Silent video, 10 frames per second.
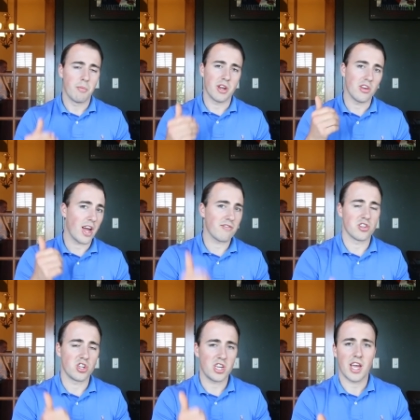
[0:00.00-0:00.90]
but you have the
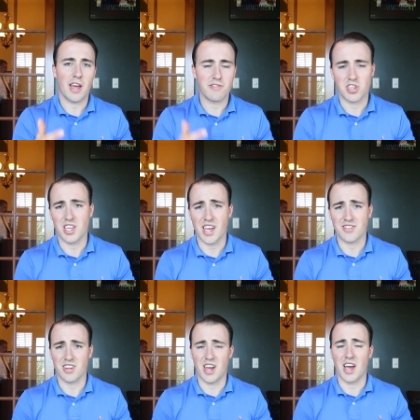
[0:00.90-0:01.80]
G F, C
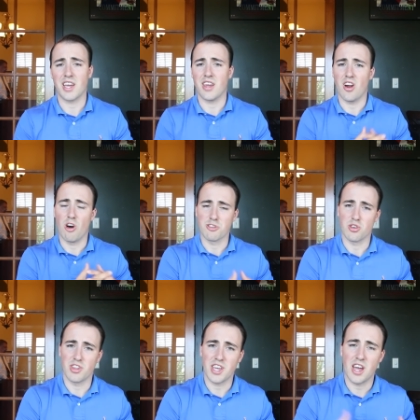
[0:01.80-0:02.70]
S and I, and
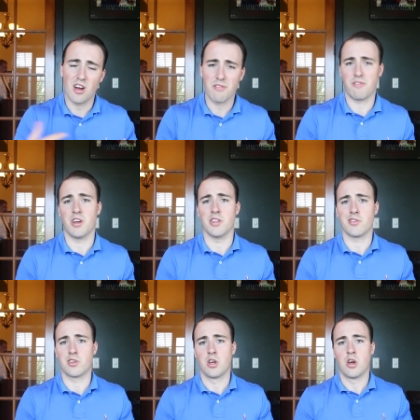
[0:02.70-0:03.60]
also the L
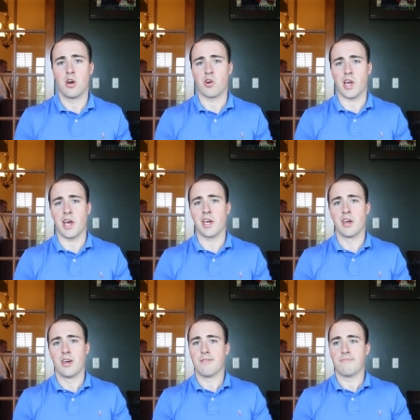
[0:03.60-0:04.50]
funds, okay?
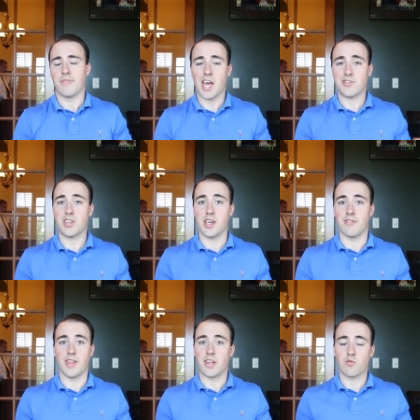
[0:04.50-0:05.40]
That's
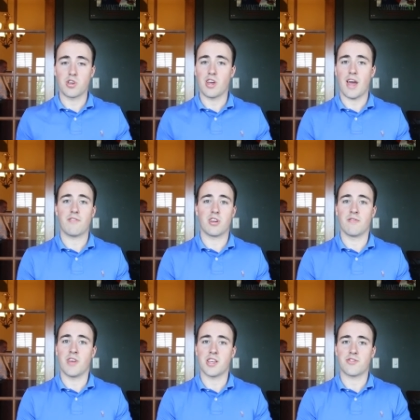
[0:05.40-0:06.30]
it. That's what you have to
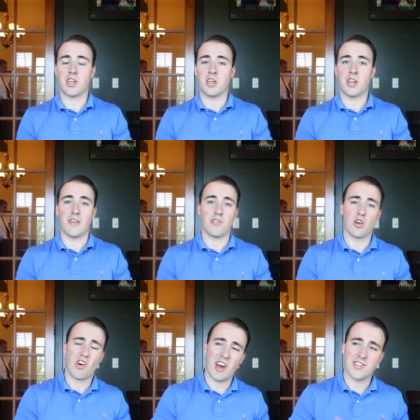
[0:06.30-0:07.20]
invest in. If you
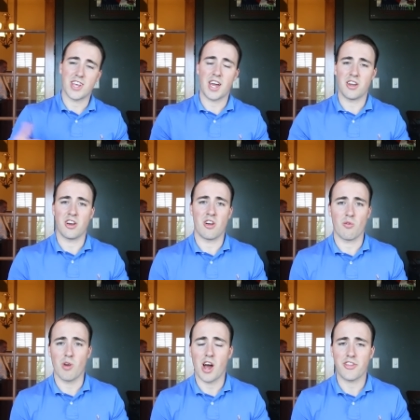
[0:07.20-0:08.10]
go outside in a
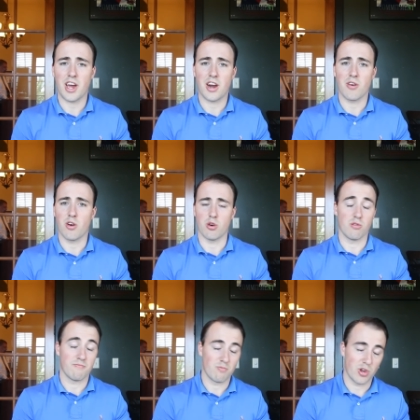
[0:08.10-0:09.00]
Roth I R A,
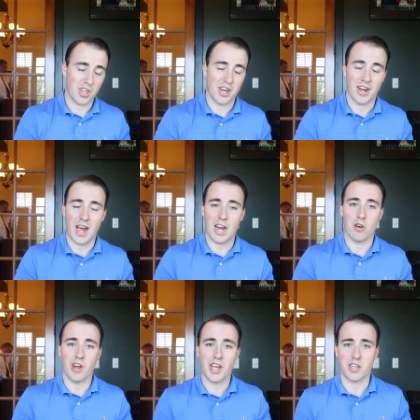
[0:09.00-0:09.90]
or within an I
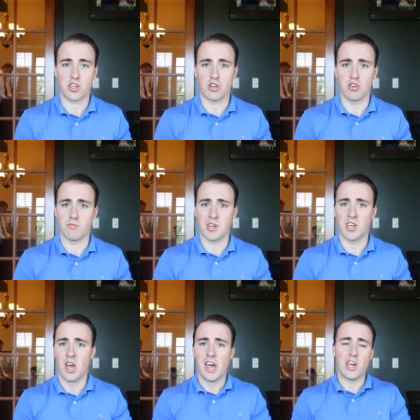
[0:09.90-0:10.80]
R A, excuse
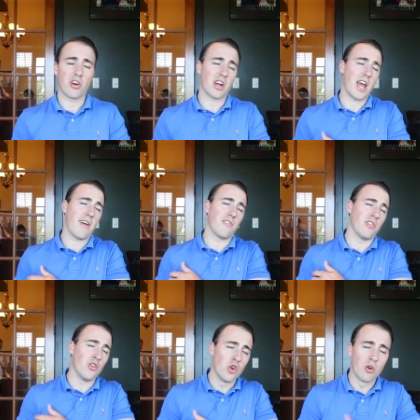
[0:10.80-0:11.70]
me, you're going to have a
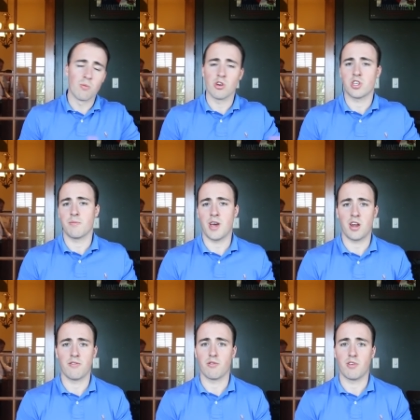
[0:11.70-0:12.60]
numerous
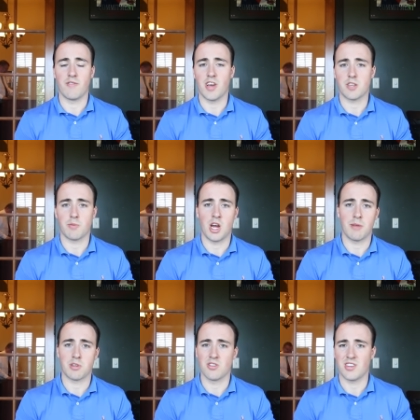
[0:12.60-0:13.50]
amount of investment
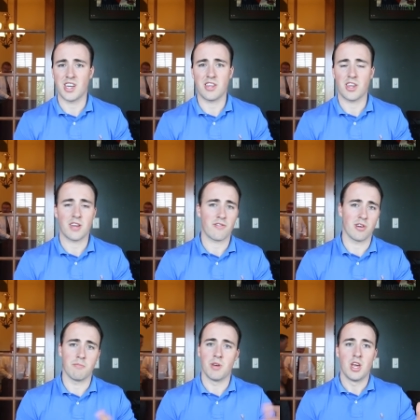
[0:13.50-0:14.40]
options. Anything
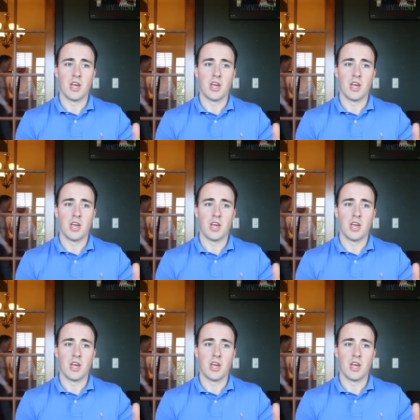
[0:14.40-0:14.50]
from,